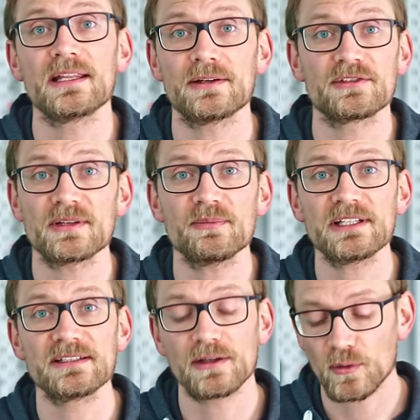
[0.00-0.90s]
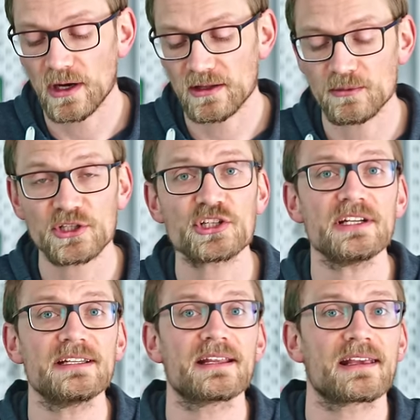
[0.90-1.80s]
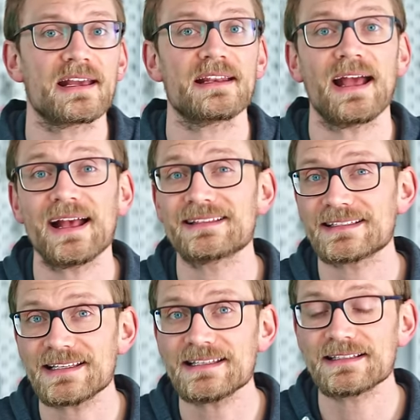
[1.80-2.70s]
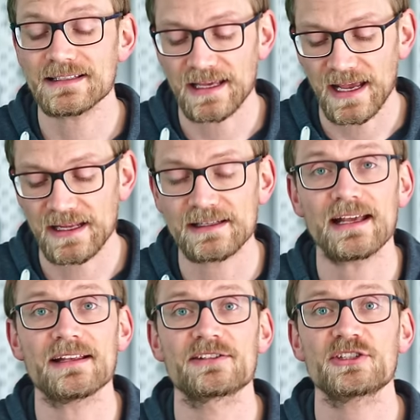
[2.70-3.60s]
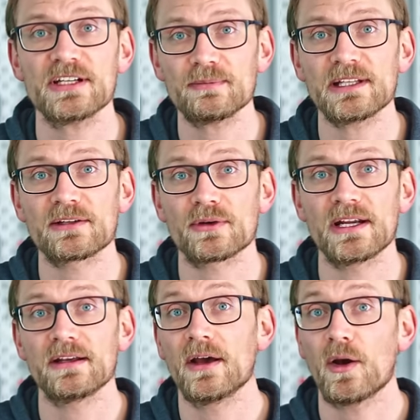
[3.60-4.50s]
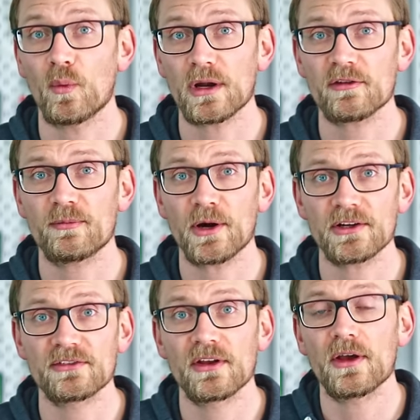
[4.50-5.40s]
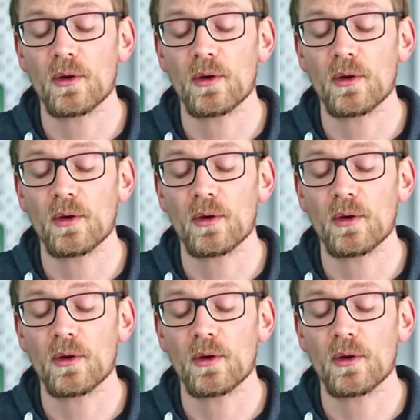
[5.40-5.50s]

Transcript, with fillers: There is simply no other machine that can as easily and as cheaply create one-off parts